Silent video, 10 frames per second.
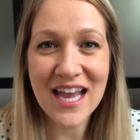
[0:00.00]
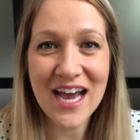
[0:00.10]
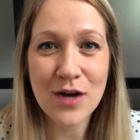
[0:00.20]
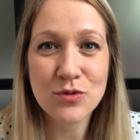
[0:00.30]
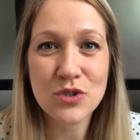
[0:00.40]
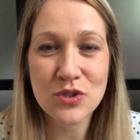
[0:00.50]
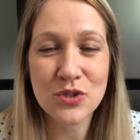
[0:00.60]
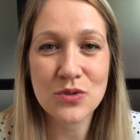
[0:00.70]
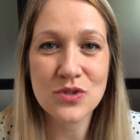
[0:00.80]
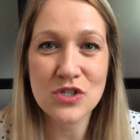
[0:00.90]
how to
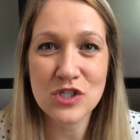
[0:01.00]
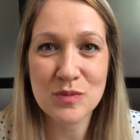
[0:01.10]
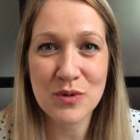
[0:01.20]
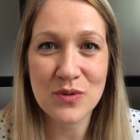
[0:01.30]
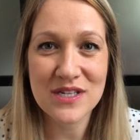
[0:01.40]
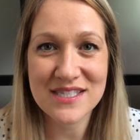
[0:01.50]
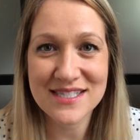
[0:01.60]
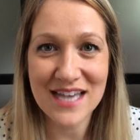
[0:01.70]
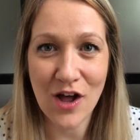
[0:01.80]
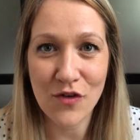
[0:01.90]
use the spoon
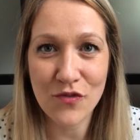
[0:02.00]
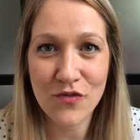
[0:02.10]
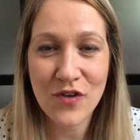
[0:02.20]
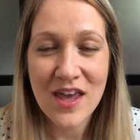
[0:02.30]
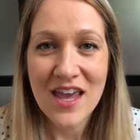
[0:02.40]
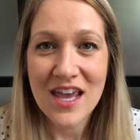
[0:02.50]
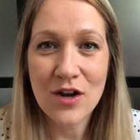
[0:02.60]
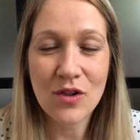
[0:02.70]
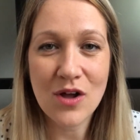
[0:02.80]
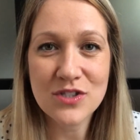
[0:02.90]
itself.
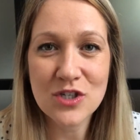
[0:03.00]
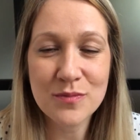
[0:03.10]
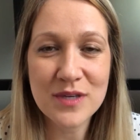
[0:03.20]
It'll also be